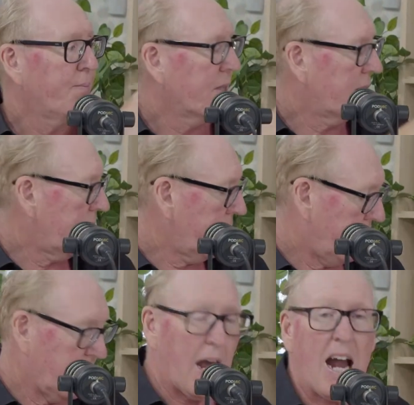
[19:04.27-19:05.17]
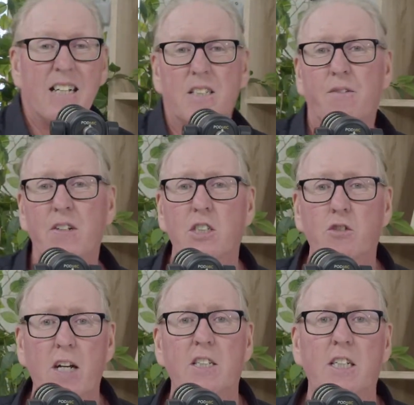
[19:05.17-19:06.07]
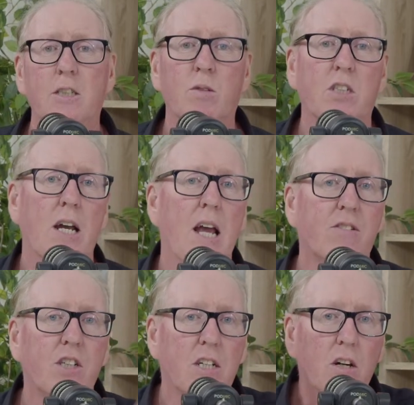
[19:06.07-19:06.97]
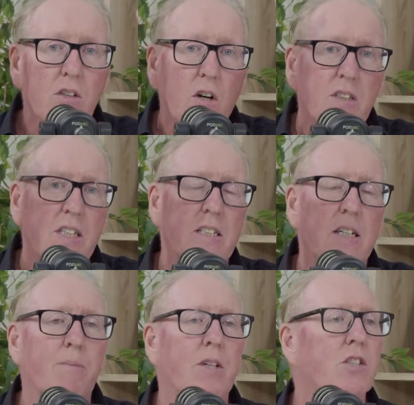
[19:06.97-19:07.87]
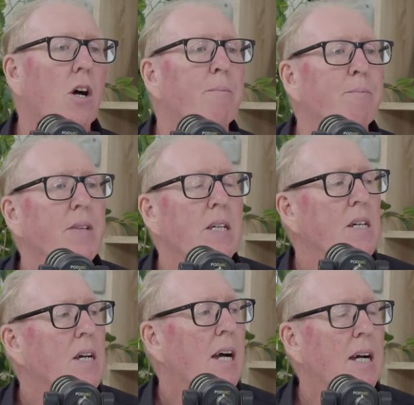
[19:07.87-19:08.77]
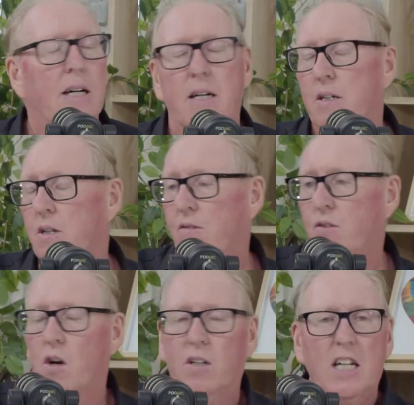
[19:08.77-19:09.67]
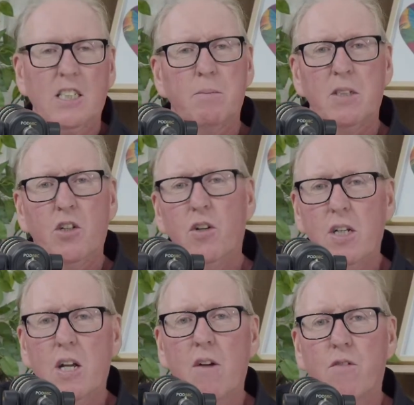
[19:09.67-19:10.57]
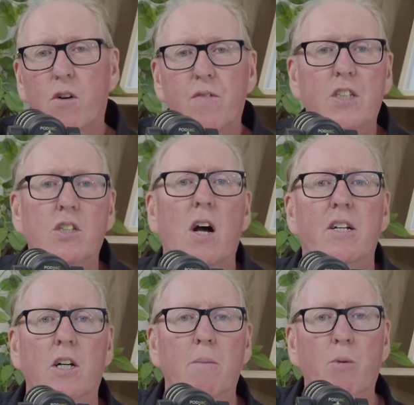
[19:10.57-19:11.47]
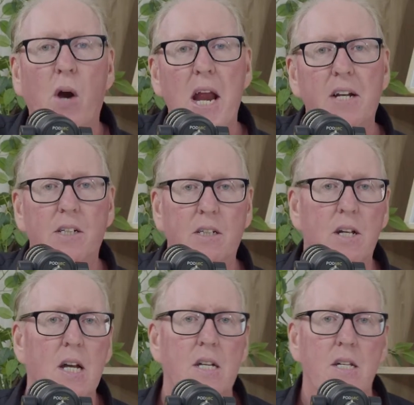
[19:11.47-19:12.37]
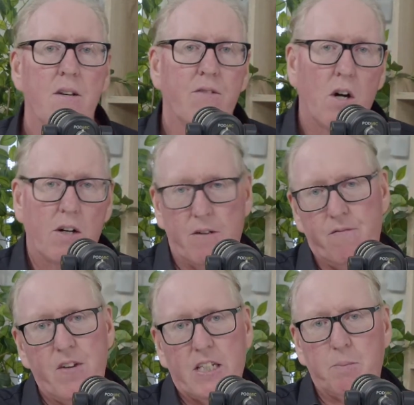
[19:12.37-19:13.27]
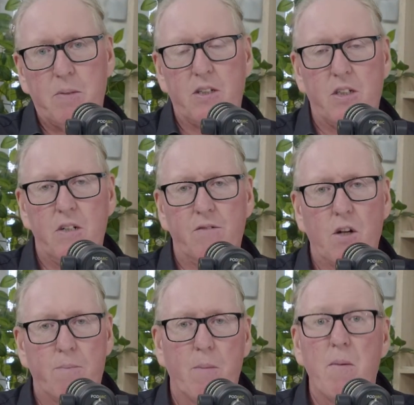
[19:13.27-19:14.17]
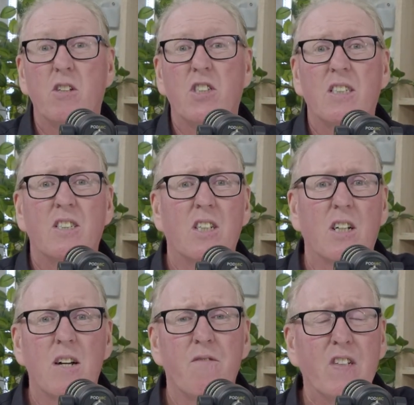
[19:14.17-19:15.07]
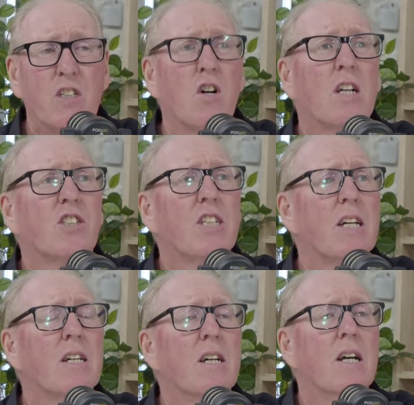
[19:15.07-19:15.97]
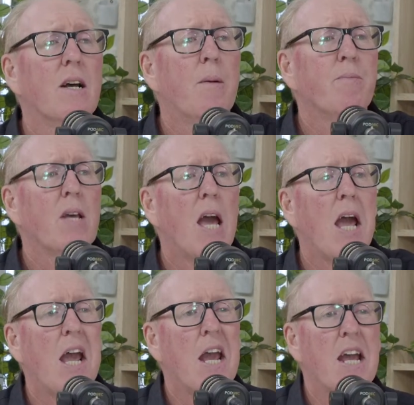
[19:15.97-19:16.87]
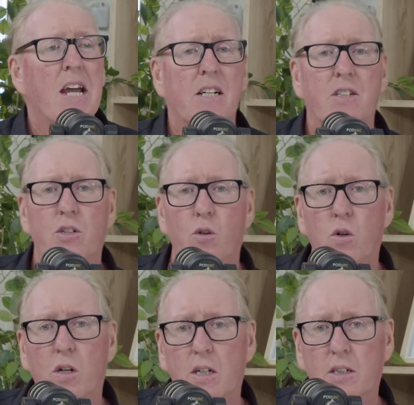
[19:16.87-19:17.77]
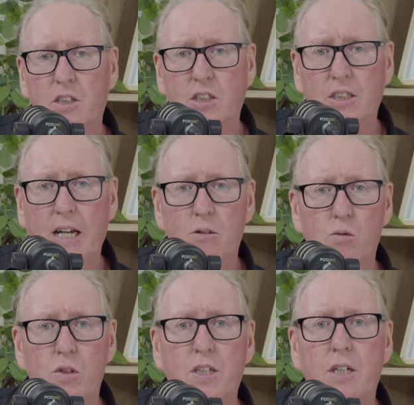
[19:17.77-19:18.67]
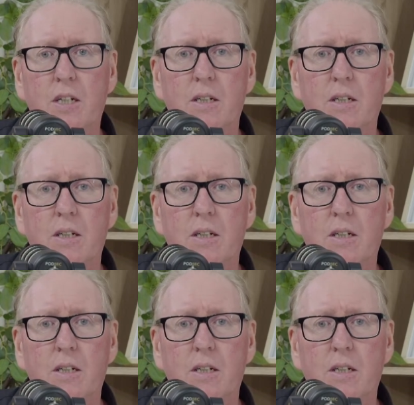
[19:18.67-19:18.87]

the 8 different strategies which I have. So you've got content up the top, you've got customer journey over on the side, you've got branding, you've got investment, you've got promotions, you've got infrastructure, and your sales